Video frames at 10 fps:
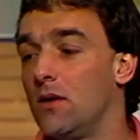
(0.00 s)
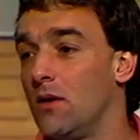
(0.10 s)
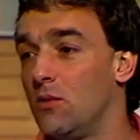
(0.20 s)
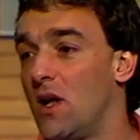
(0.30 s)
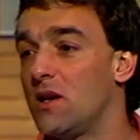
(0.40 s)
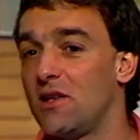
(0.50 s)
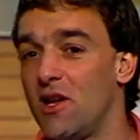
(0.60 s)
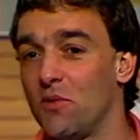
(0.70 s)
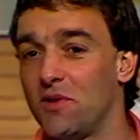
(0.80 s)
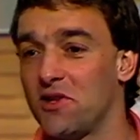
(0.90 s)
Yeah, well, it hasn't
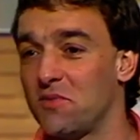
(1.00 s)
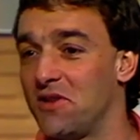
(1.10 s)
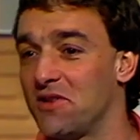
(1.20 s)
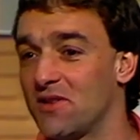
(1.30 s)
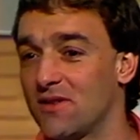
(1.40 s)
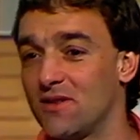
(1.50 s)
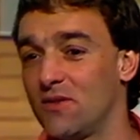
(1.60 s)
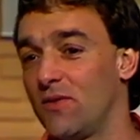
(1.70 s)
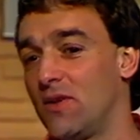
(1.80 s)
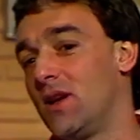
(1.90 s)
helped us, because
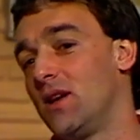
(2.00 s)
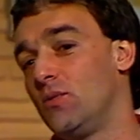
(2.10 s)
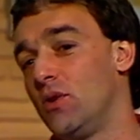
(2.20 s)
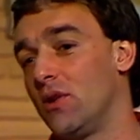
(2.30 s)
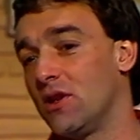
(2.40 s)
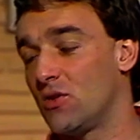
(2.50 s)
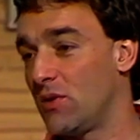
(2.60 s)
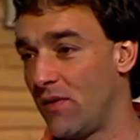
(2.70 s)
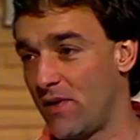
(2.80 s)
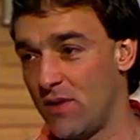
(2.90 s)
we only get
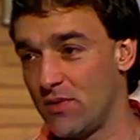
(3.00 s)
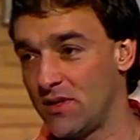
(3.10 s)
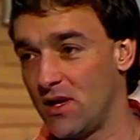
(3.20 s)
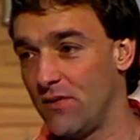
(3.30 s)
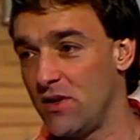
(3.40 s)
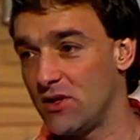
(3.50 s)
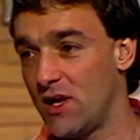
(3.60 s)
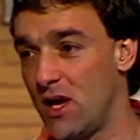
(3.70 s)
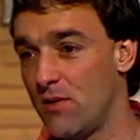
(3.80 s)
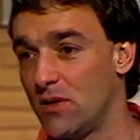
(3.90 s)
25% of each
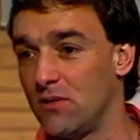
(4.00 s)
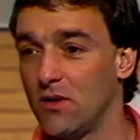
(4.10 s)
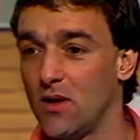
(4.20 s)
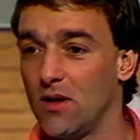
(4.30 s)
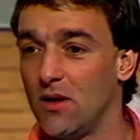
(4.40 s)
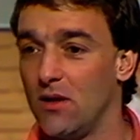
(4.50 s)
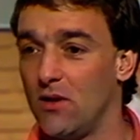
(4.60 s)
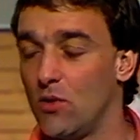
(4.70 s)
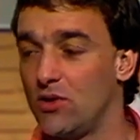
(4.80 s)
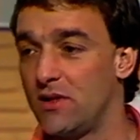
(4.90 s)
game, and
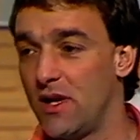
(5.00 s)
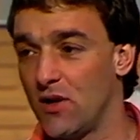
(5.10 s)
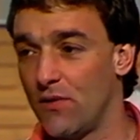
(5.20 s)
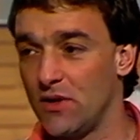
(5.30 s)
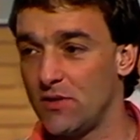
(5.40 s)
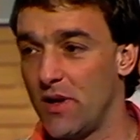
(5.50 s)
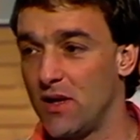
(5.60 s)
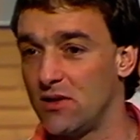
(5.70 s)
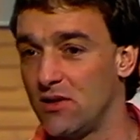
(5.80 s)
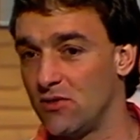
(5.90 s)
once you take off
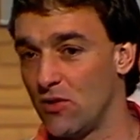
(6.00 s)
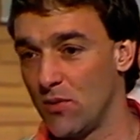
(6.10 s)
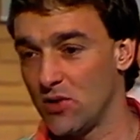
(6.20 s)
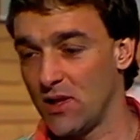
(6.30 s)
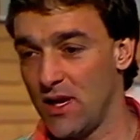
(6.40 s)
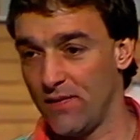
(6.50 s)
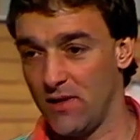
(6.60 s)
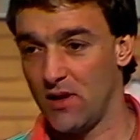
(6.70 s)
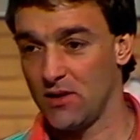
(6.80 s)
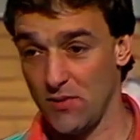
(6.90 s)
expenses, there's not much left
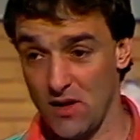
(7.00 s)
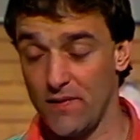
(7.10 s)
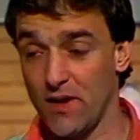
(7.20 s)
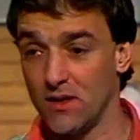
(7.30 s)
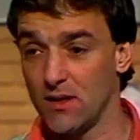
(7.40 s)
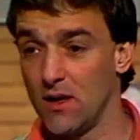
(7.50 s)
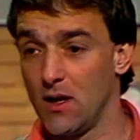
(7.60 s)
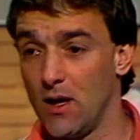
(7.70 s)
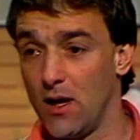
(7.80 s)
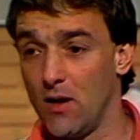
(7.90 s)
there. As a matter of fact,
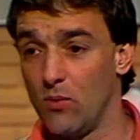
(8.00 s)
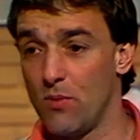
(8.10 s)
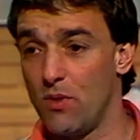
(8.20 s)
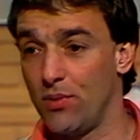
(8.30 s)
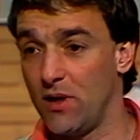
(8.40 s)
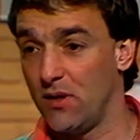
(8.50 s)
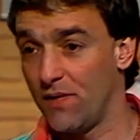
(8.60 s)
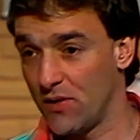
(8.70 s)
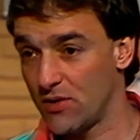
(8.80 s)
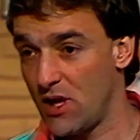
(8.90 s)
when we played in the
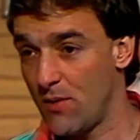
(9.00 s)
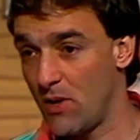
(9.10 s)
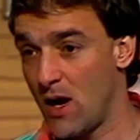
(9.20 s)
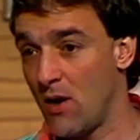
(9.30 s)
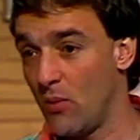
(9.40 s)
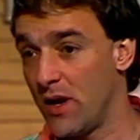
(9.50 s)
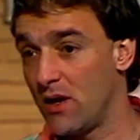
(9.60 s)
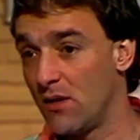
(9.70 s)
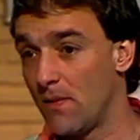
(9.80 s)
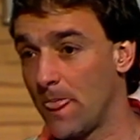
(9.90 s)
first game at
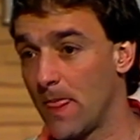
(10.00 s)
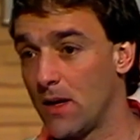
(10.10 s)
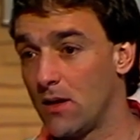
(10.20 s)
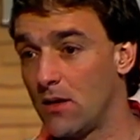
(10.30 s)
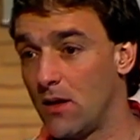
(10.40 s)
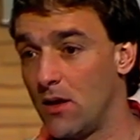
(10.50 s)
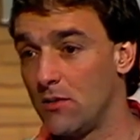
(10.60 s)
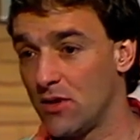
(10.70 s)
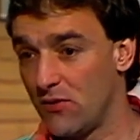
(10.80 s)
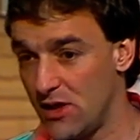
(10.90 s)
Wigan, there
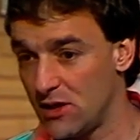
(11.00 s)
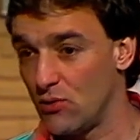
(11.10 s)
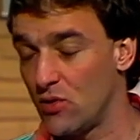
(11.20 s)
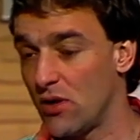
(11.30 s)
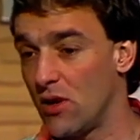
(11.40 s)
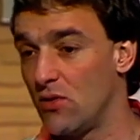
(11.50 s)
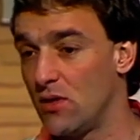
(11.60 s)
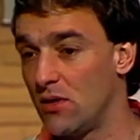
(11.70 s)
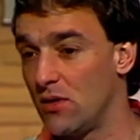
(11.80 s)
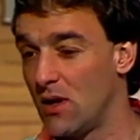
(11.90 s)
was a reasonable crowd,
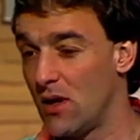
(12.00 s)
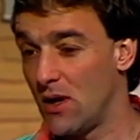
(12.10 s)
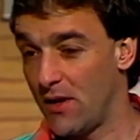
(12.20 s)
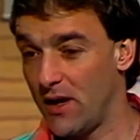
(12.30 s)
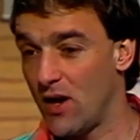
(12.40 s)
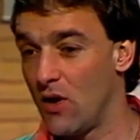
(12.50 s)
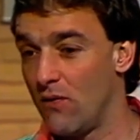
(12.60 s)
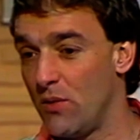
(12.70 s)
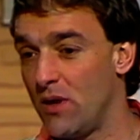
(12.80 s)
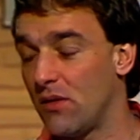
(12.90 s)
and I think out
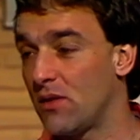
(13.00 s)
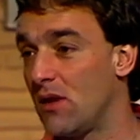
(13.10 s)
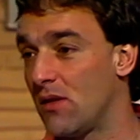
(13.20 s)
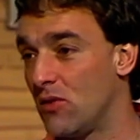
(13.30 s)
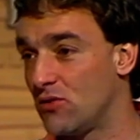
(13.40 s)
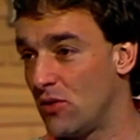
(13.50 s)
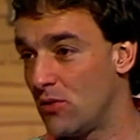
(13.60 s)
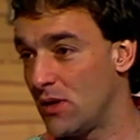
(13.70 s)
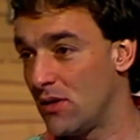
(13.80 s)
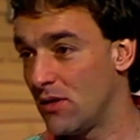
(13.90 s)
of it we get 3,000
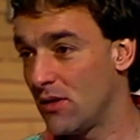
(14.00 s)
quid.